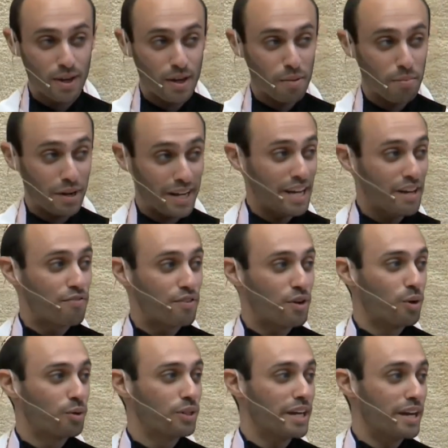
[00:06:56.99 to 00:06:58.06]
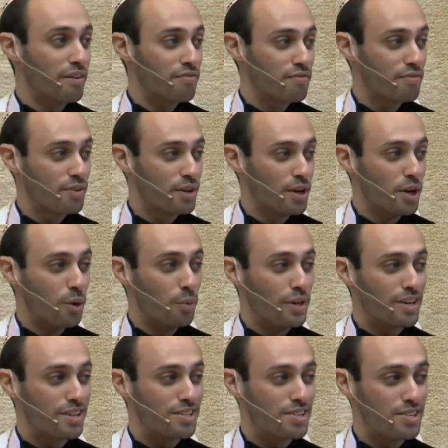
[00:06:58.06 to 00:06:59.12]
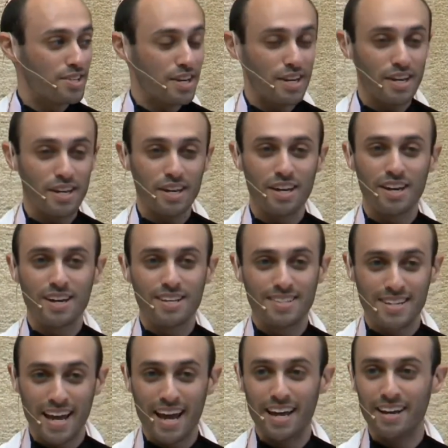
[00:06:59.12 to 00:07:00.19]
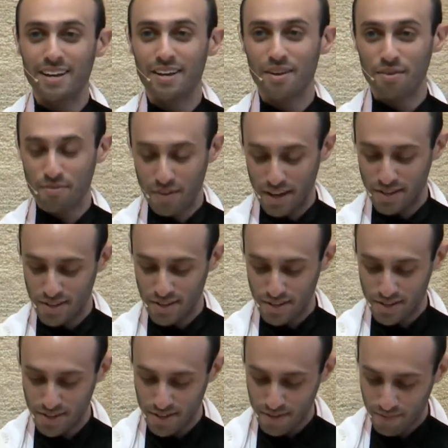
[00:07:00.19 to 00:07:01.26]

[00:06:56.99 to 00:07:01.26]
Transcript: but if and only if we could see 10 faces.